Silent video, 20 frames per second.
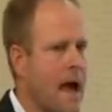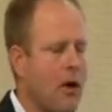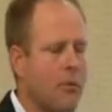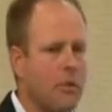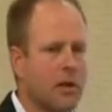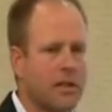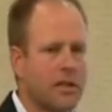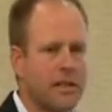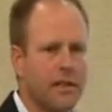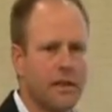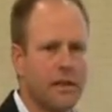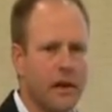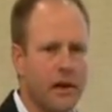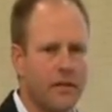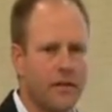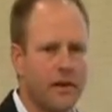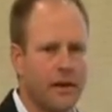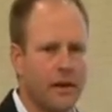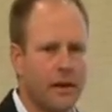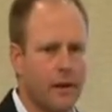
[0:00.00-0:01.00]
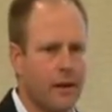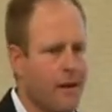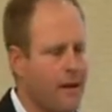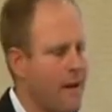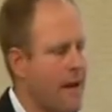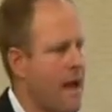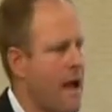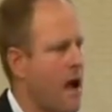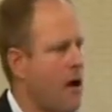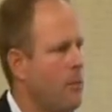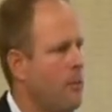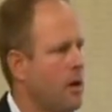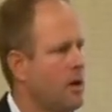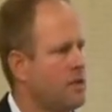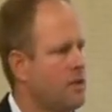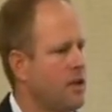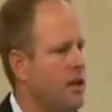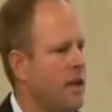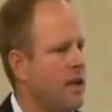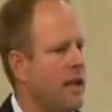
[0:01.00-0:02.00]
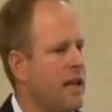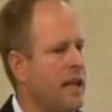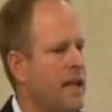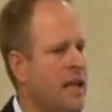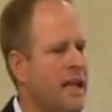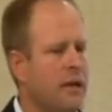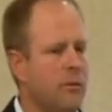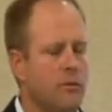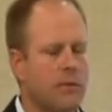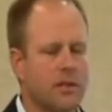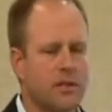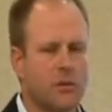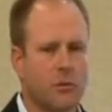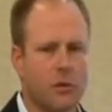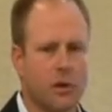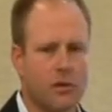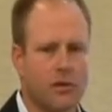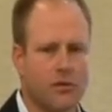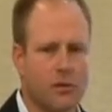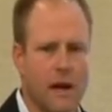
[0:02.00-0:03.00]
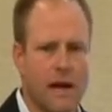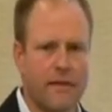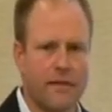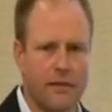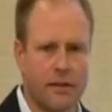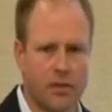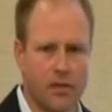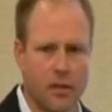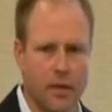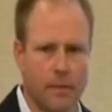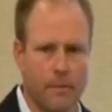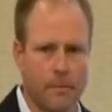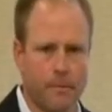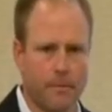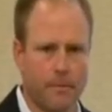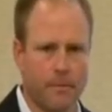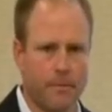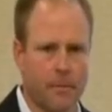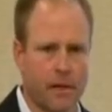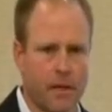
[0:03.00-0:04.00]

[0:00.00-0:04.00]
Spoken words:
How much he loved it, how much he was the one driving the ship.